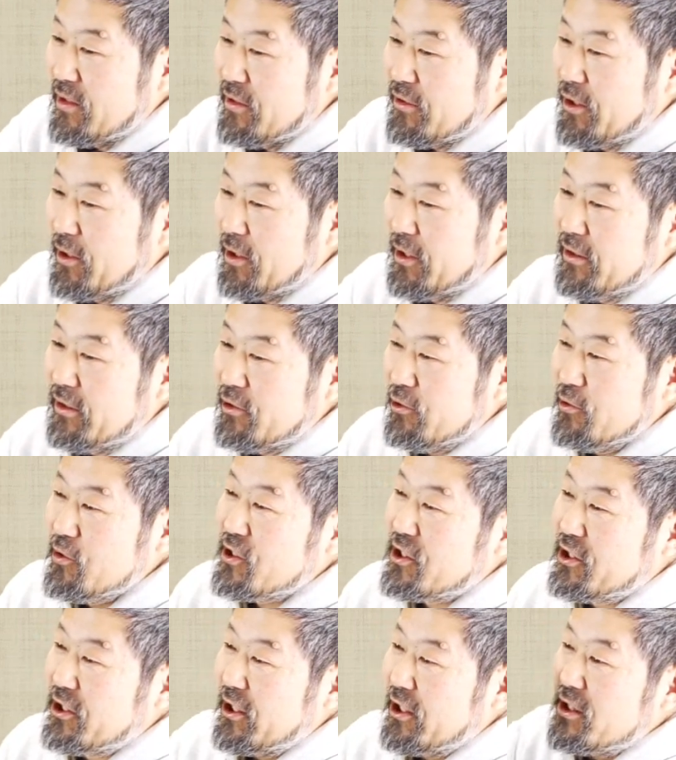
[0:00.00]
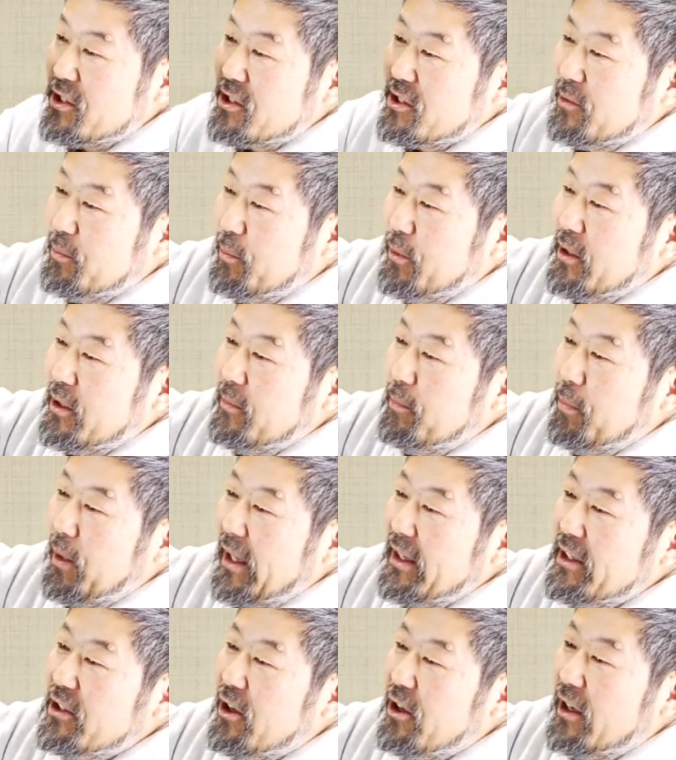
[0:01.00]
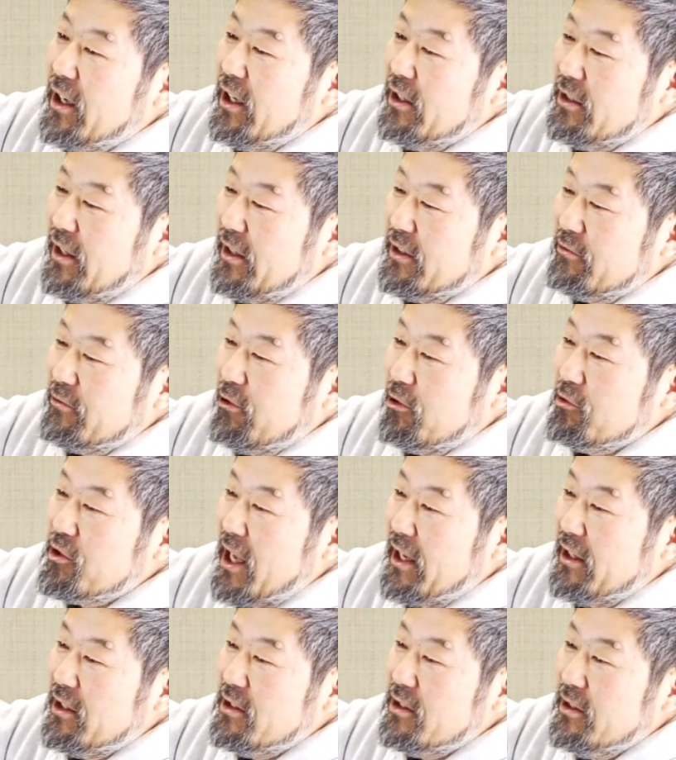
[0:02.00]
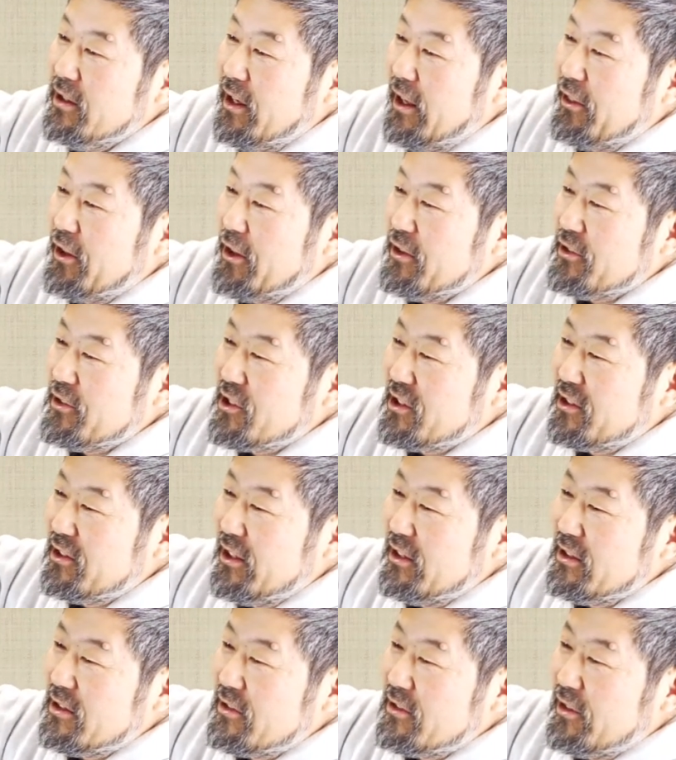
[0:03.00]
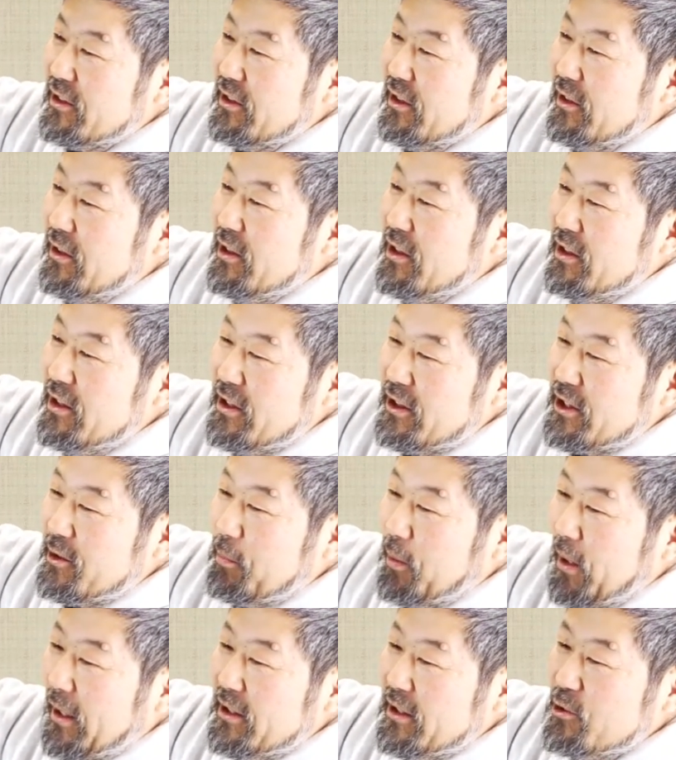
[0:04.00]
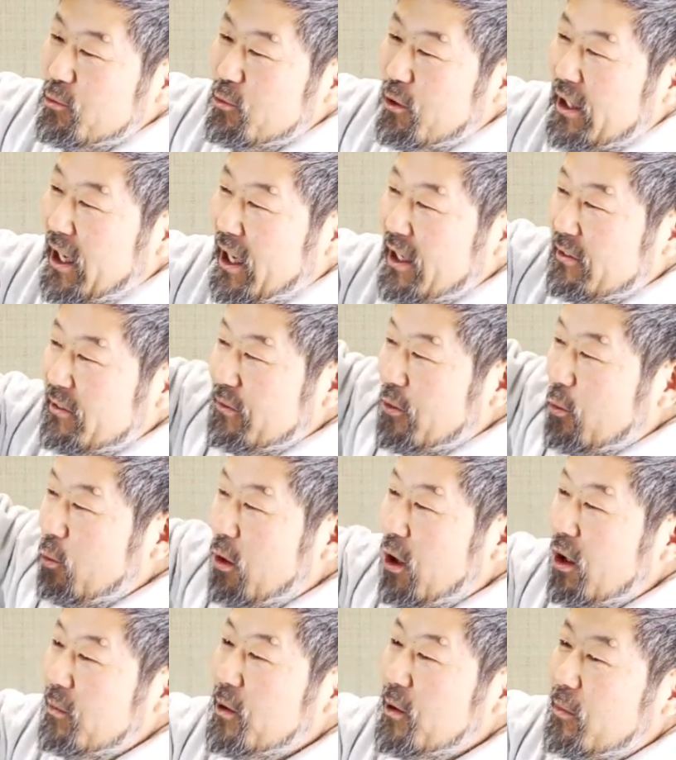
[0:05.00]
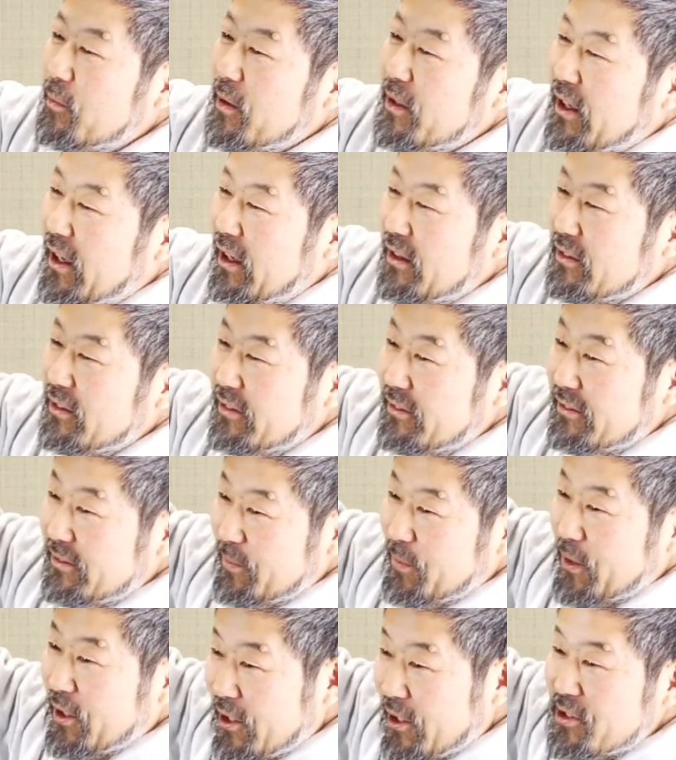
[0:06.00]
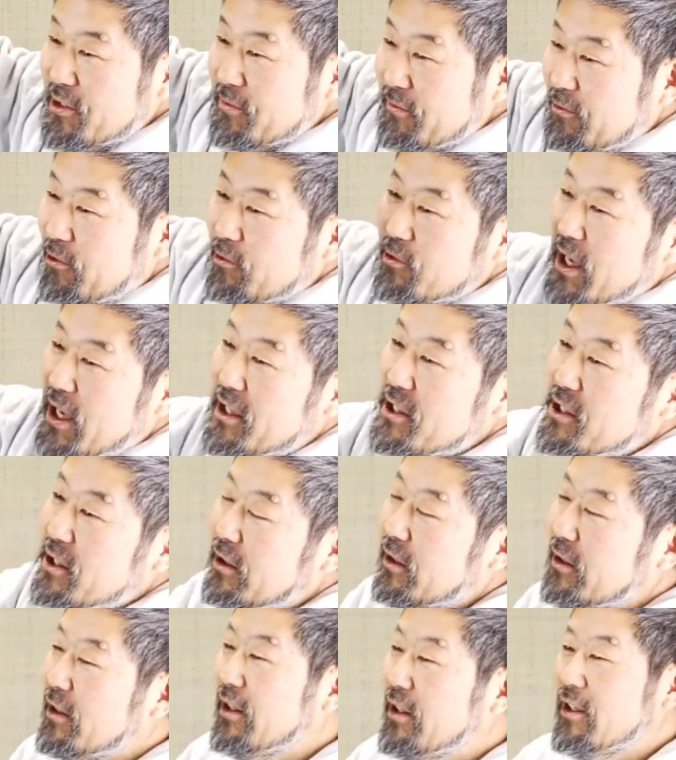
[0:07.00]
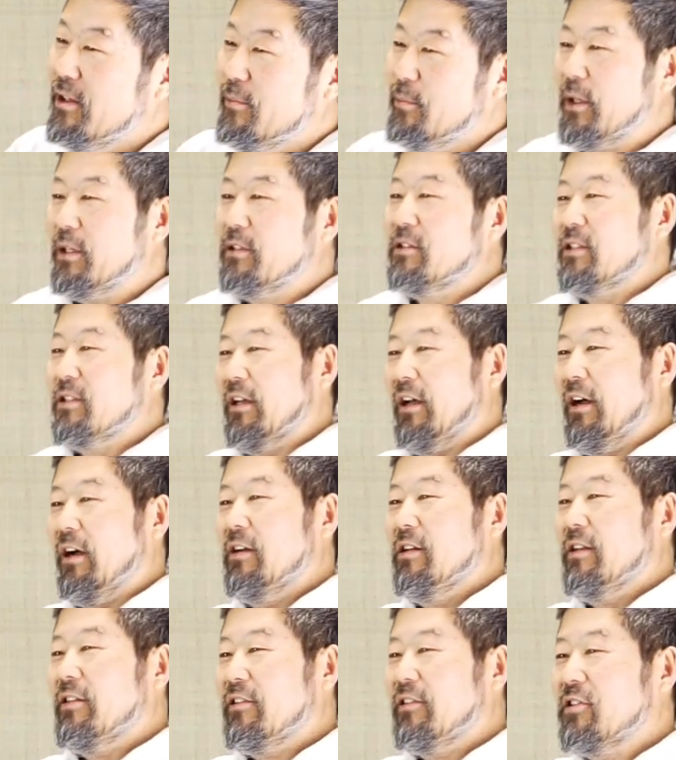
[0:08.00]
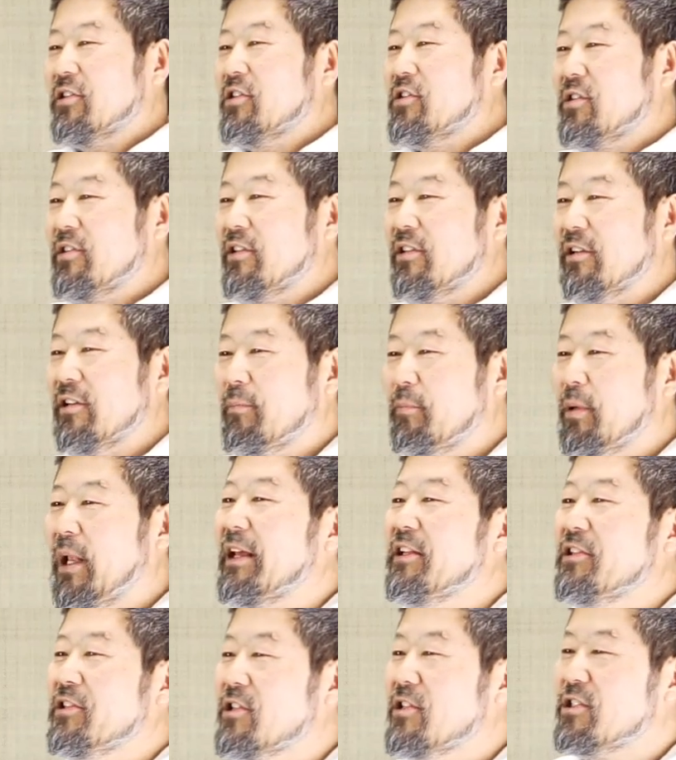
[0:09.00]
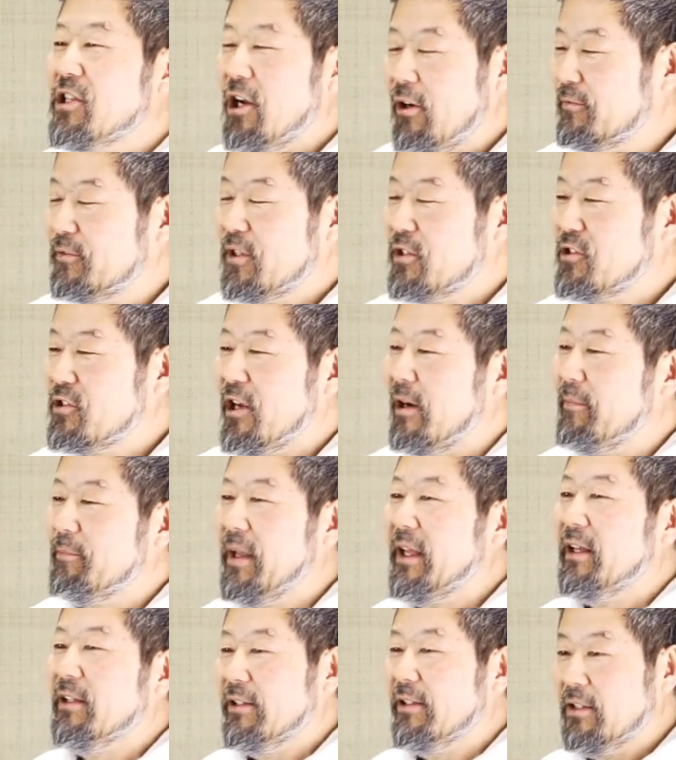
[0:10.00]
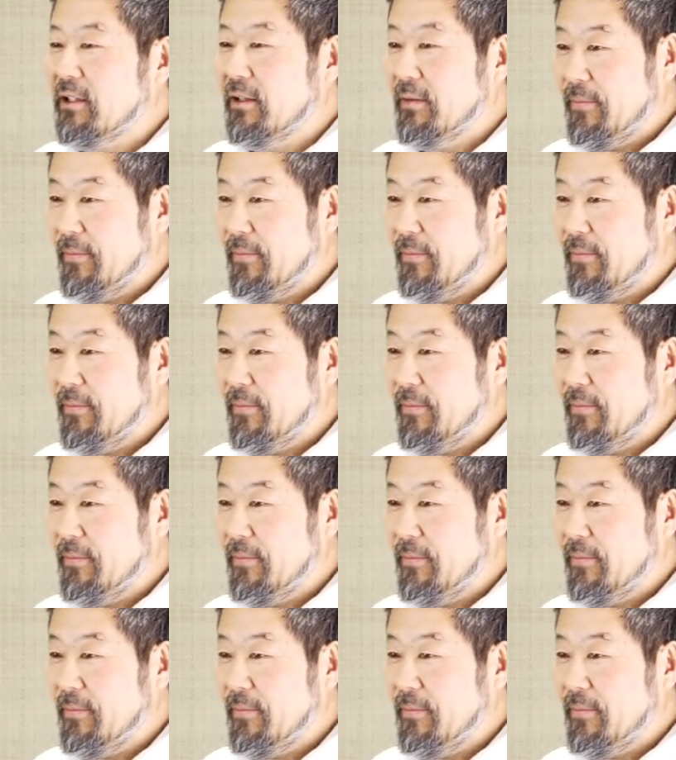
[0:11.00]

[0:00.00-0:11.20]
they use sticks and put a plate on it and rotate, and then the plate will kind of wobble, but because of the rotation, but the plate itself does not bend.